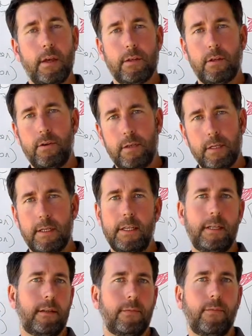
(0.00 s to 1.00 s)
So you just
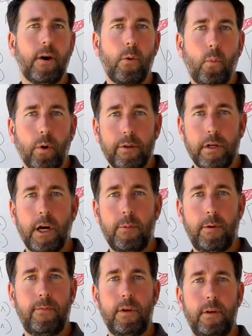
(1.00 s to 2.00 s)
need to define what
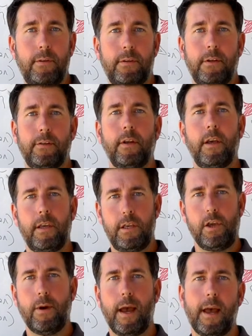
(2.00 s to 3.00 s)
type of users
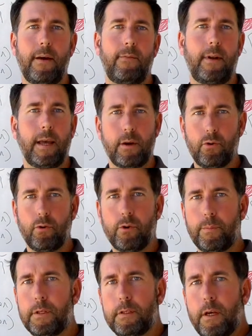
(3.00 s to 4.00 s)
you have, and they're
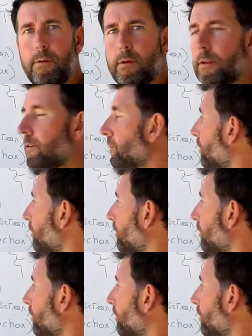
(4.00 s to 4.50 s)
called personas.